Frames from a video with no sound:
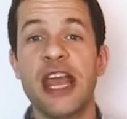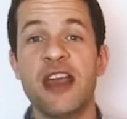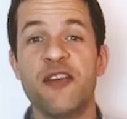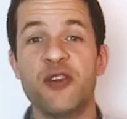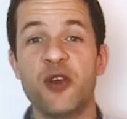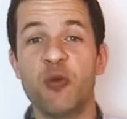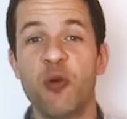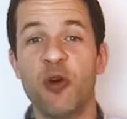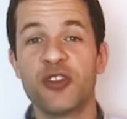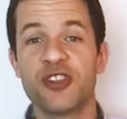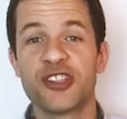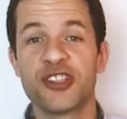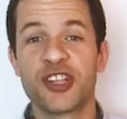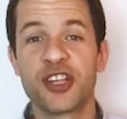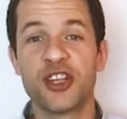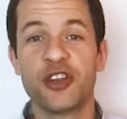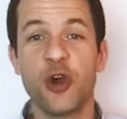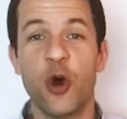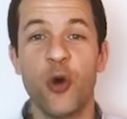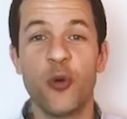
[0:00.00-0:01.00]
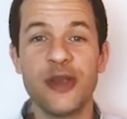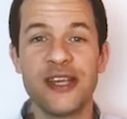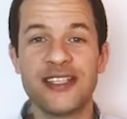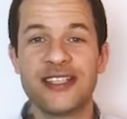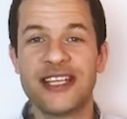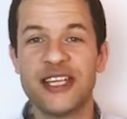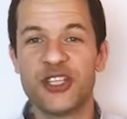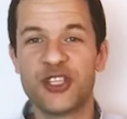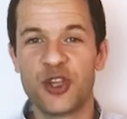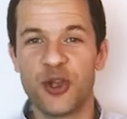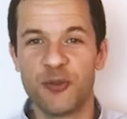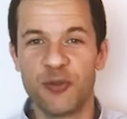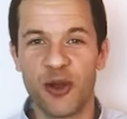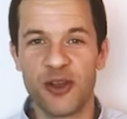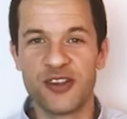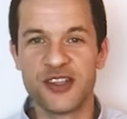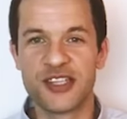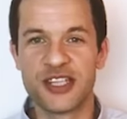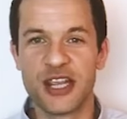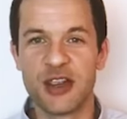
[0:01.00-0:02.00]
If you want OET
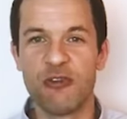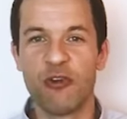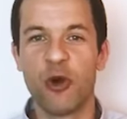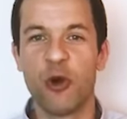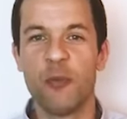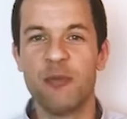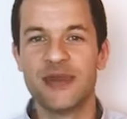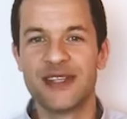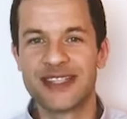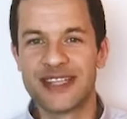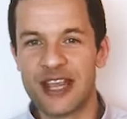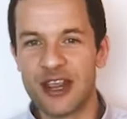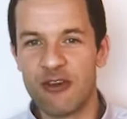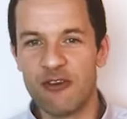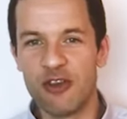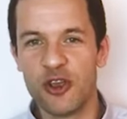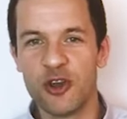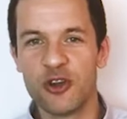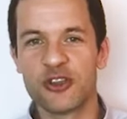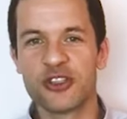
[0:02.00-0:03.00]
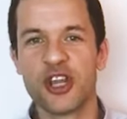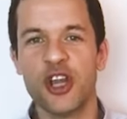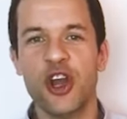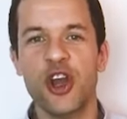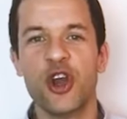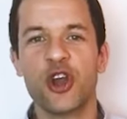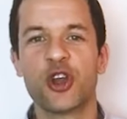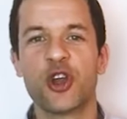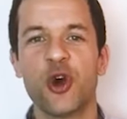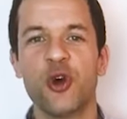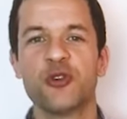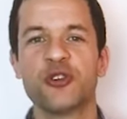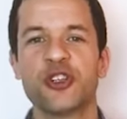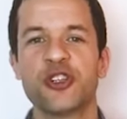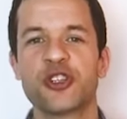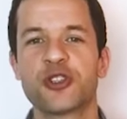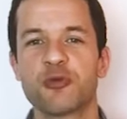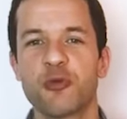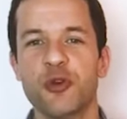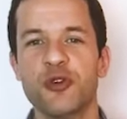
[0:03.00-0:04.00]
2.0 materials, go
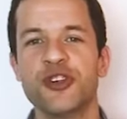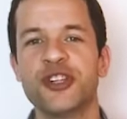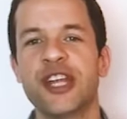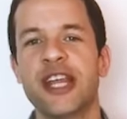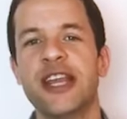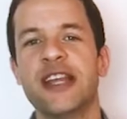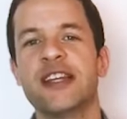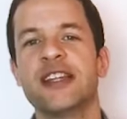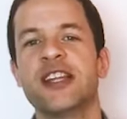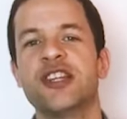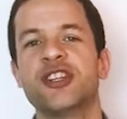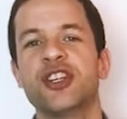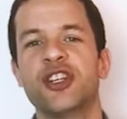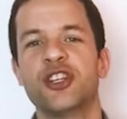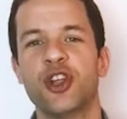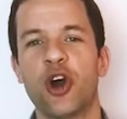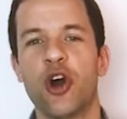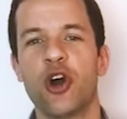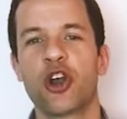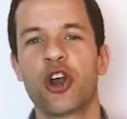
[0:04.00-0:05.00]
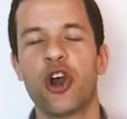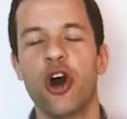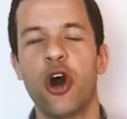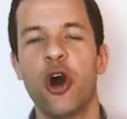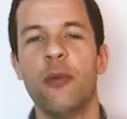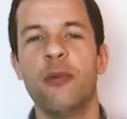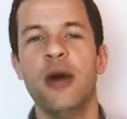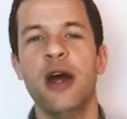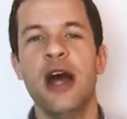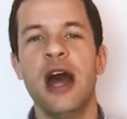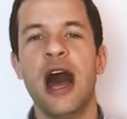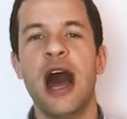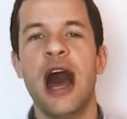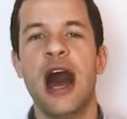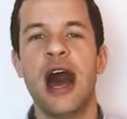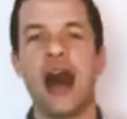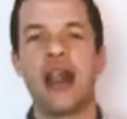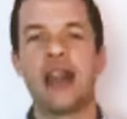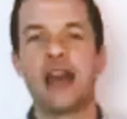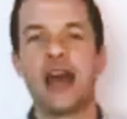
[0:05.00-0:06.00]
to swooshenglish.com,
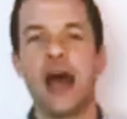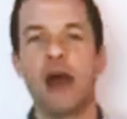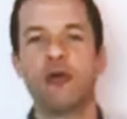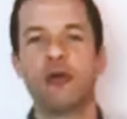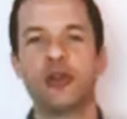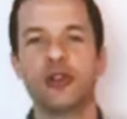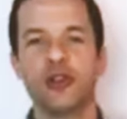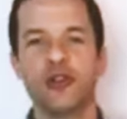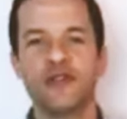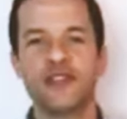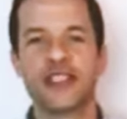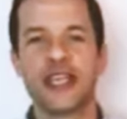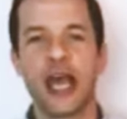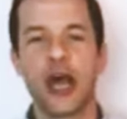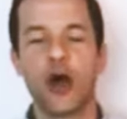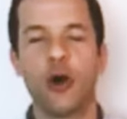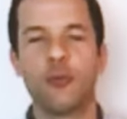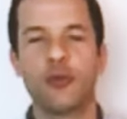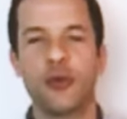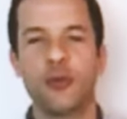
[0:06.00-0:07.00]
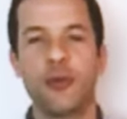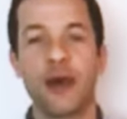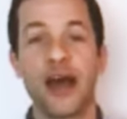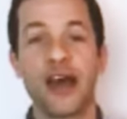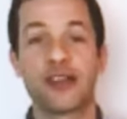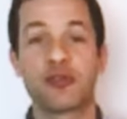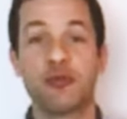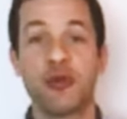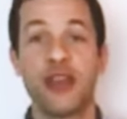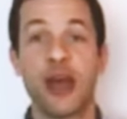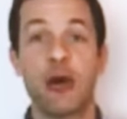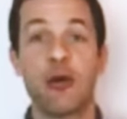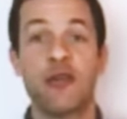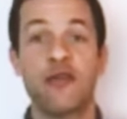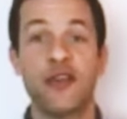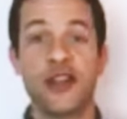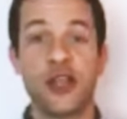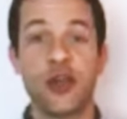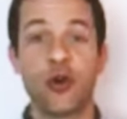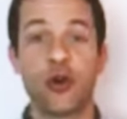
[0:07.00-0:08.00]
and I would love to help you pass with
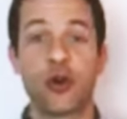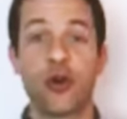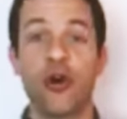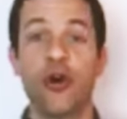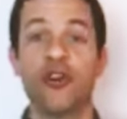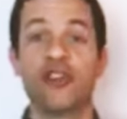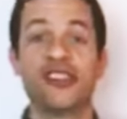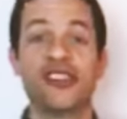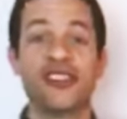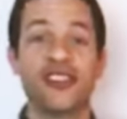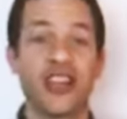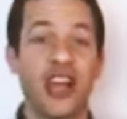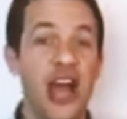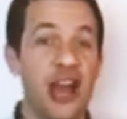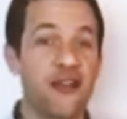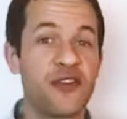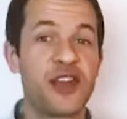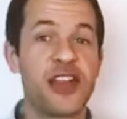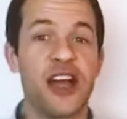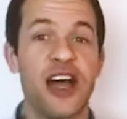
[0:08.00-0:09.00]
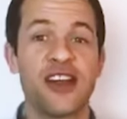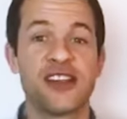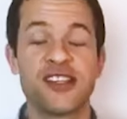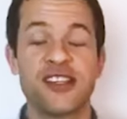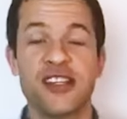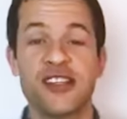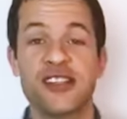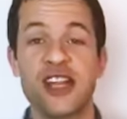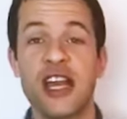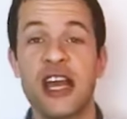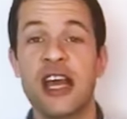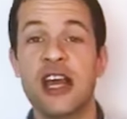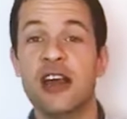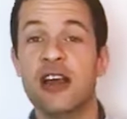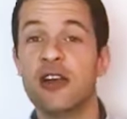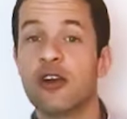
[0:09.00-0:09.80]
our video courses, live classes,